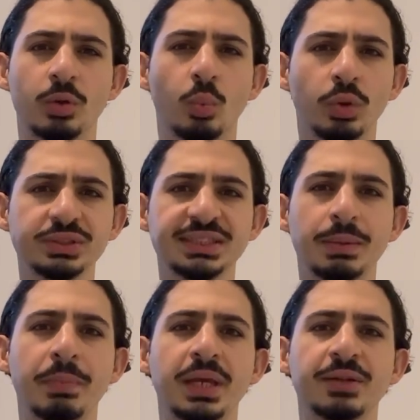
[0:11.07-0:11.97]
what's the
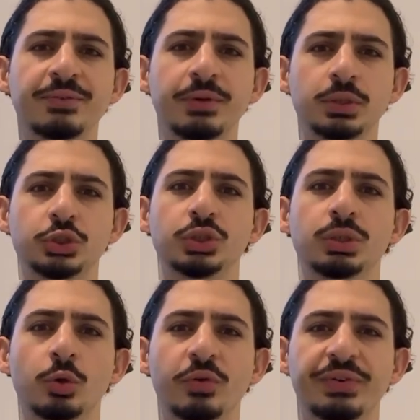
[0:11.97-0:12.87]
main
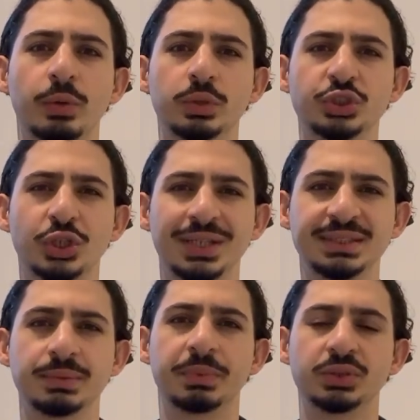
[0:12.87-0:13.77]
function of our
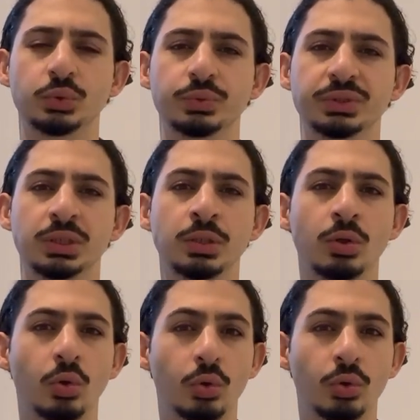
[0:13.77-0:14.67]
chest muscles
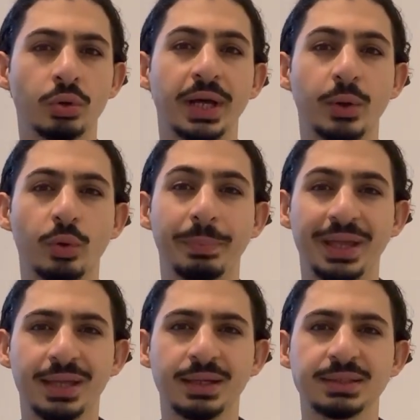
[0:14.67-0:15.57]
or our
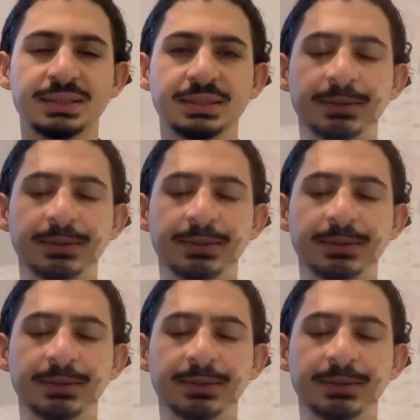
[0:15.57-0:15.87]
pecs?